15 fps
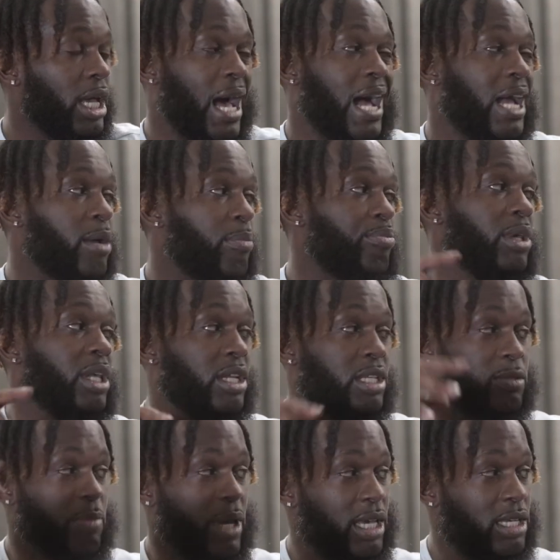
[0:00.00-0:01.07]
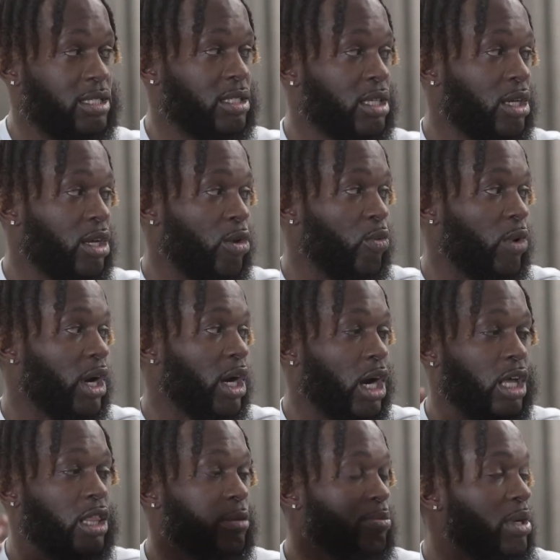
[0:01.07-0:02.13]
I could be in a space where
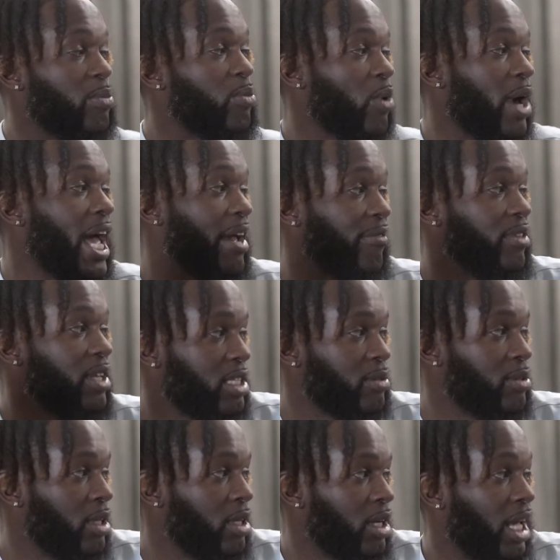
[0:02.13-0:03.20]
other people have this